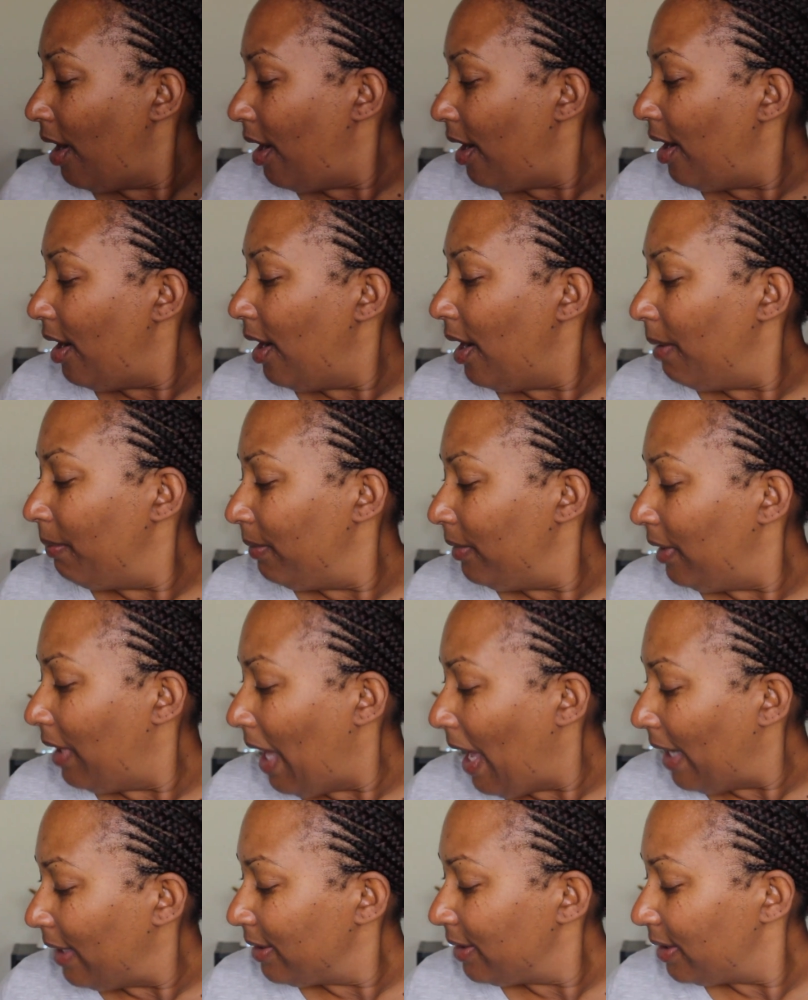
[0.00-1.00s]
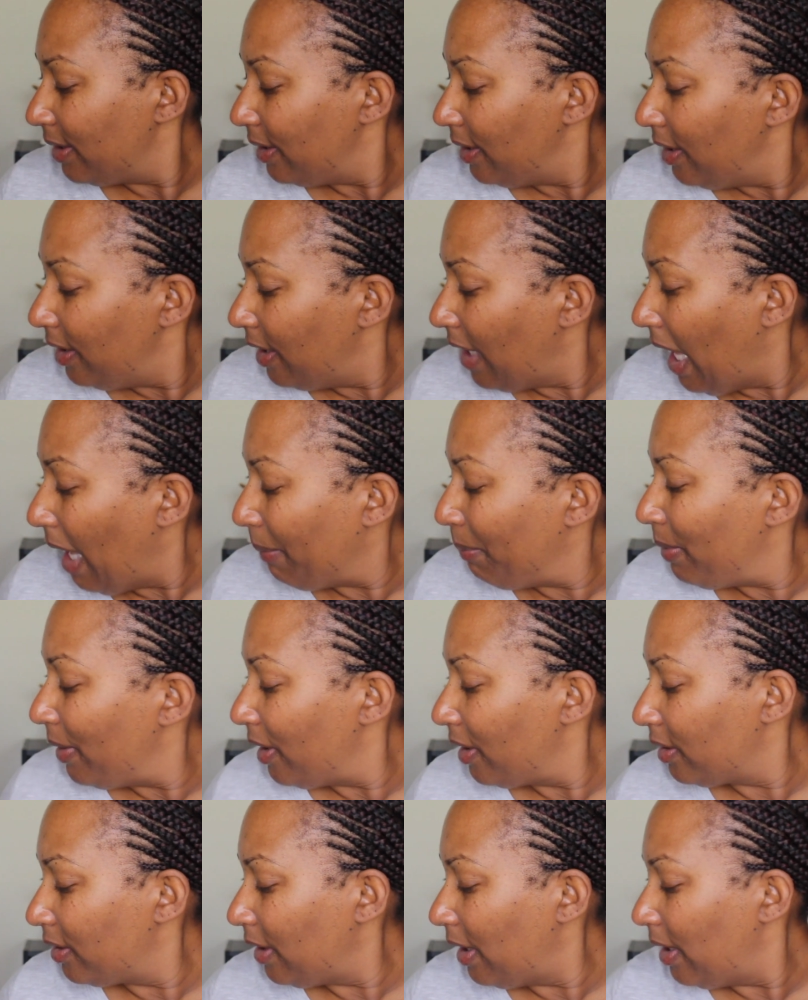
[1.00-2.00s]
Lastly, I
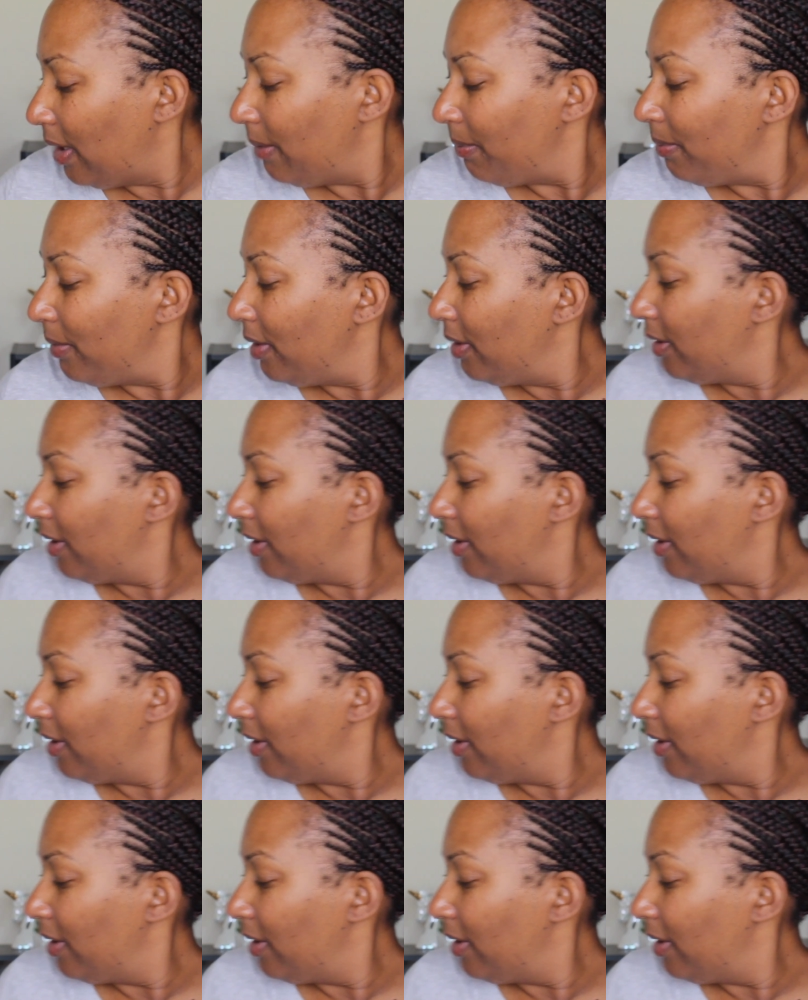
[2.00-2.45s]
picked up